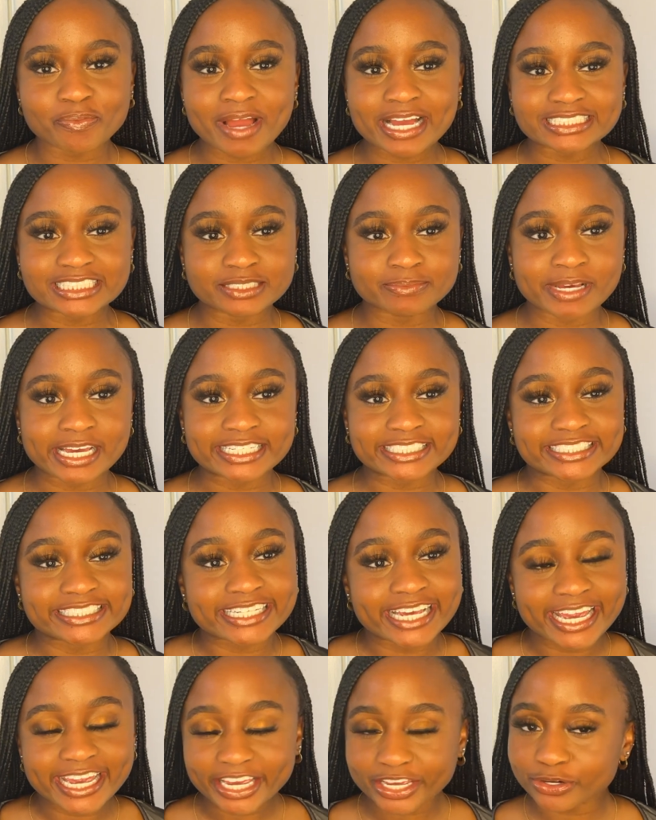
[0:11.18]
back to my
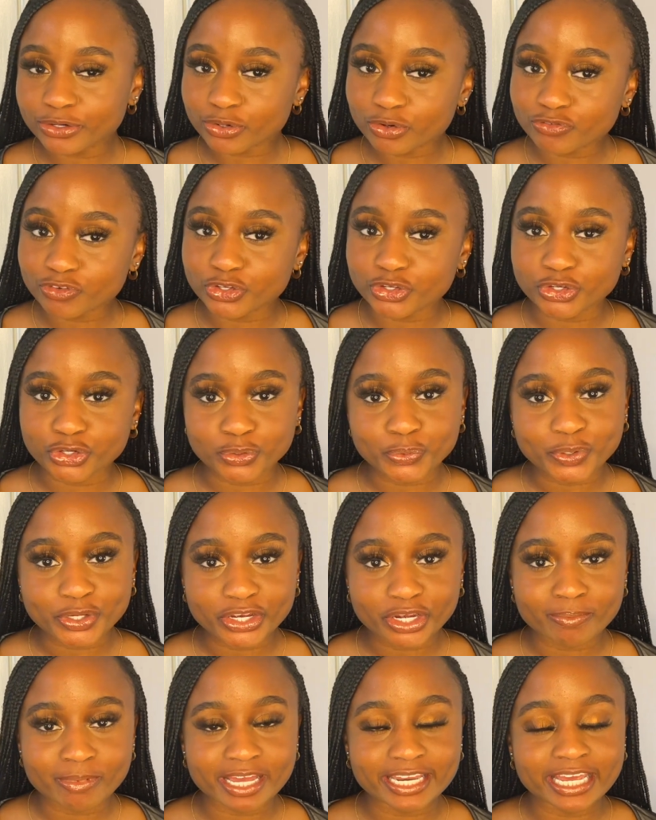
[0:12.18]
channel. If you're new
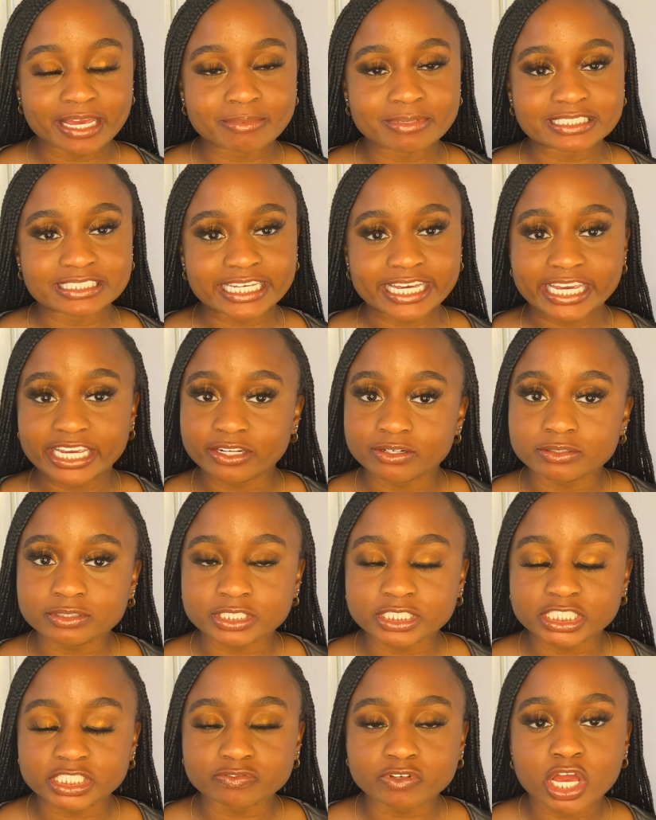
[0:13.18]
here, my name is
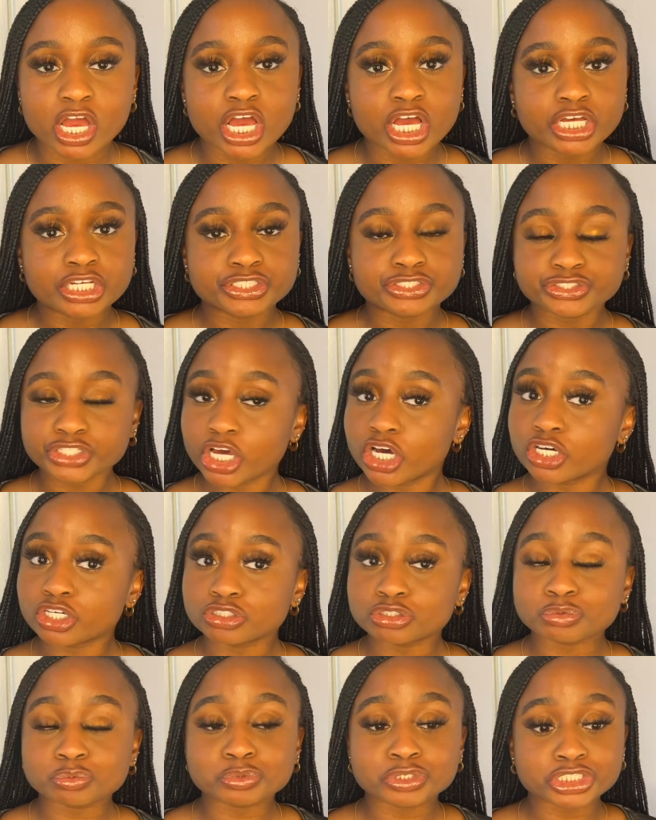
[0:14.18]
Annalise.
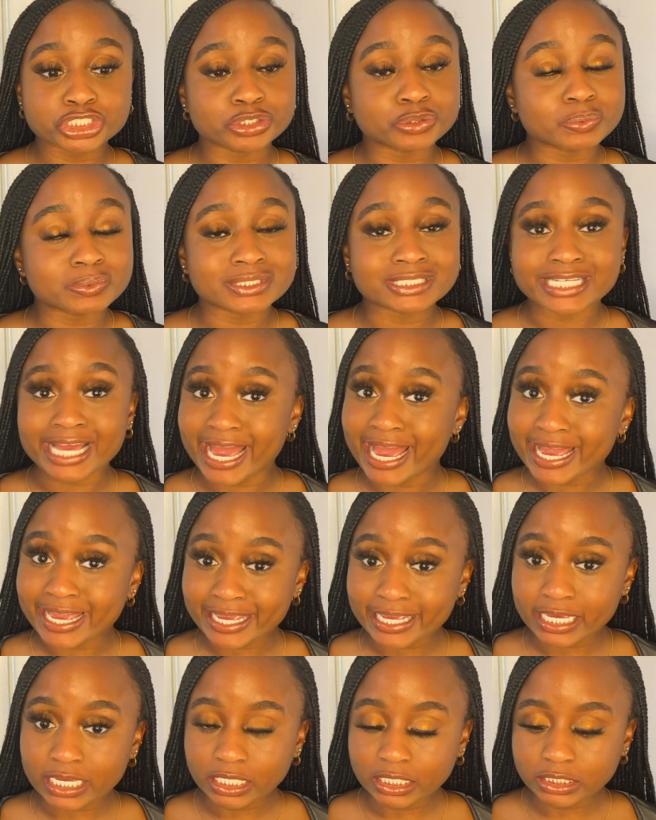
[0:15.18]
So
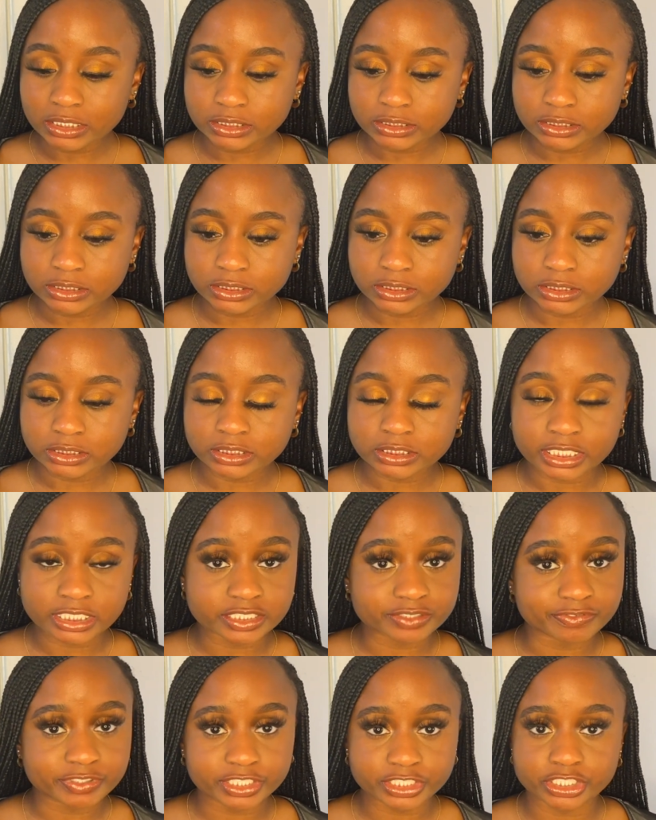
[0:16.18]
today, this
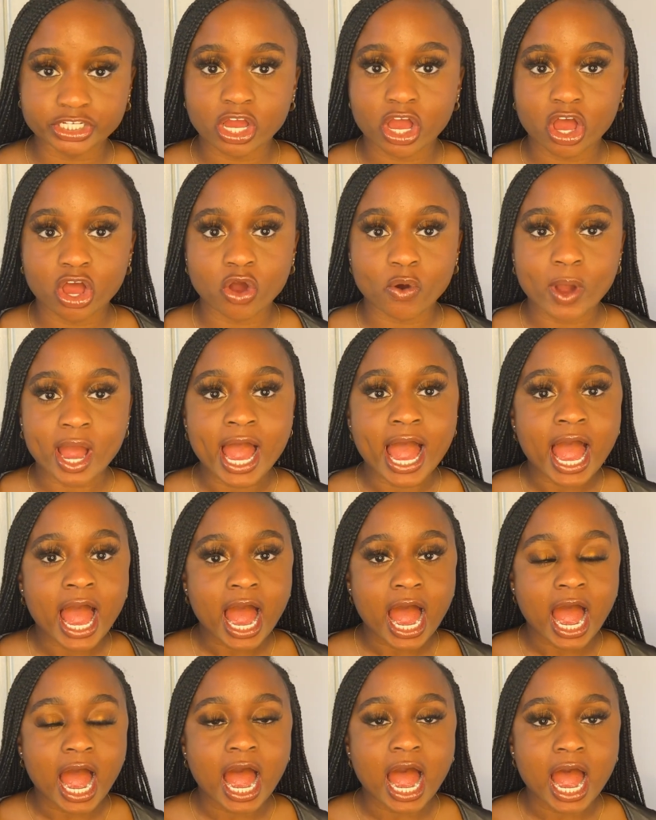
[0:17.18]
video,
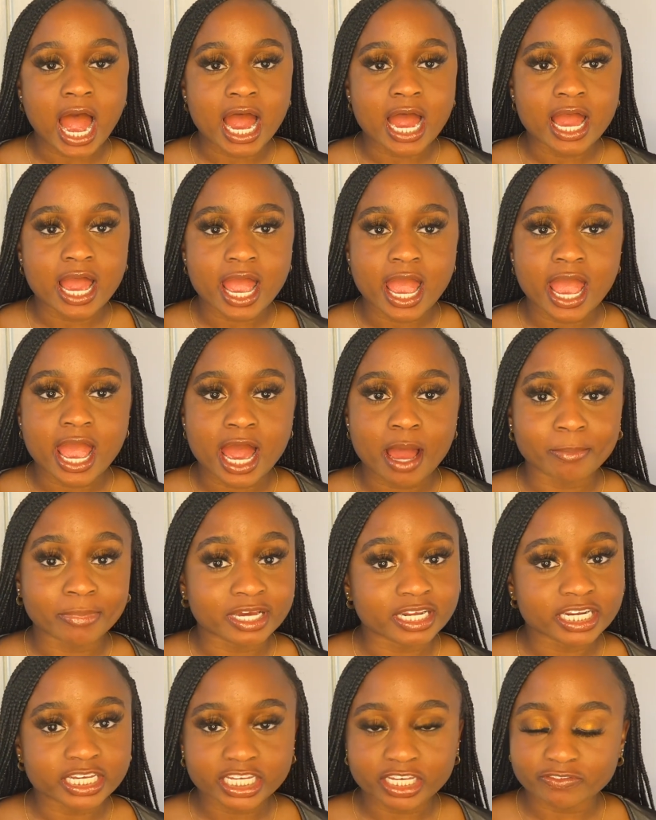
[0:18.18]
I am
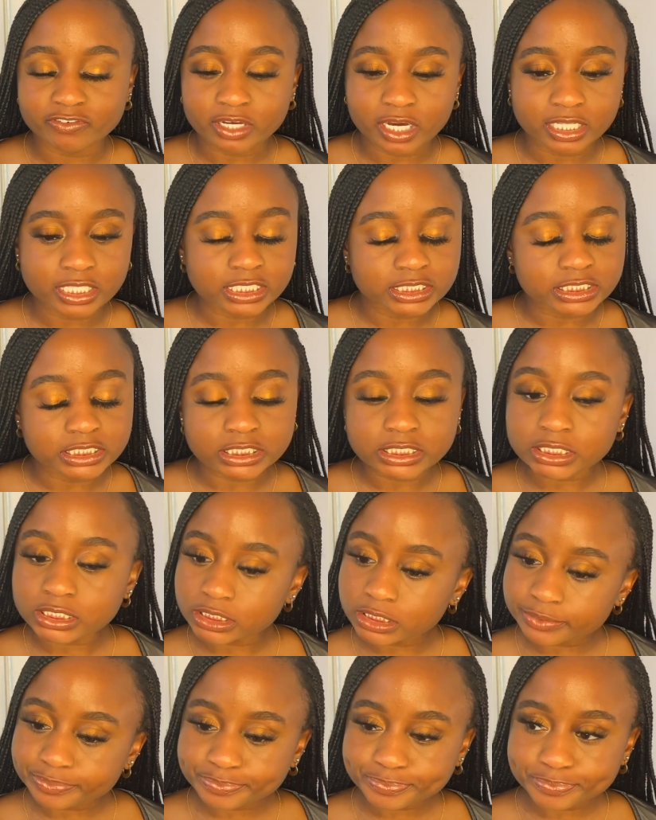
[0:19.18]
gonna give y'all the tea.